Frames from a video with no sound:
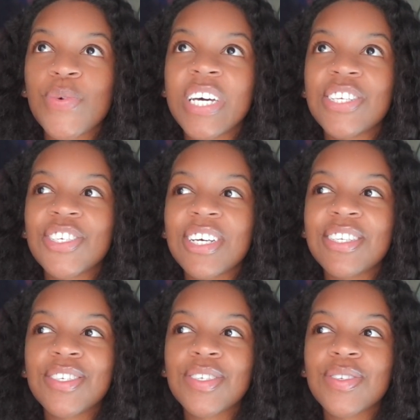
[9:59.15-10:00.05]
which
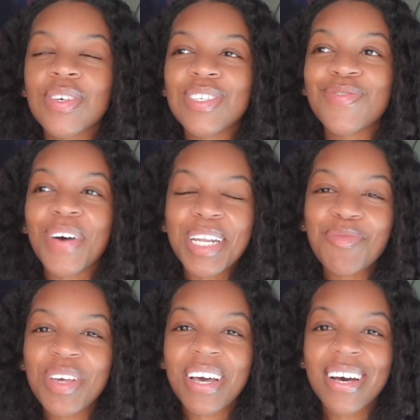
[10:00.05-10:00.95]
it's funny
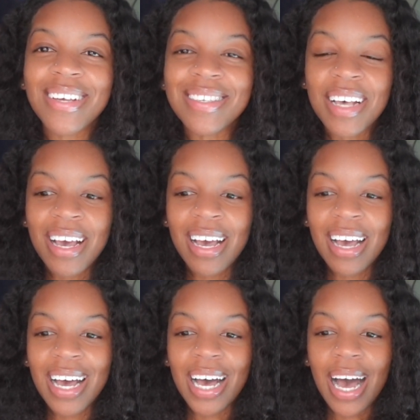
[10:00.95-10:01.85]
because
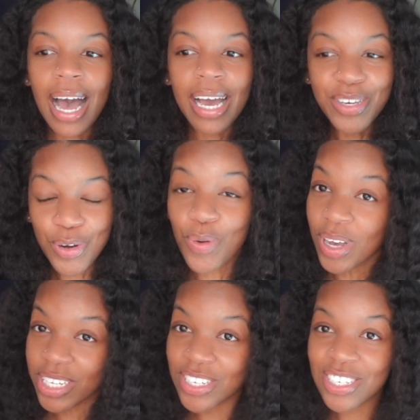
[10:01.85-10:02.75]
I
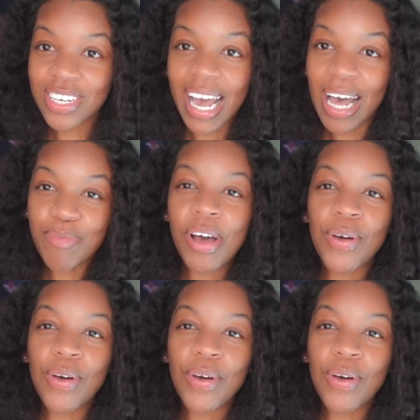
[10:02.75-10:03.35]
cringe at my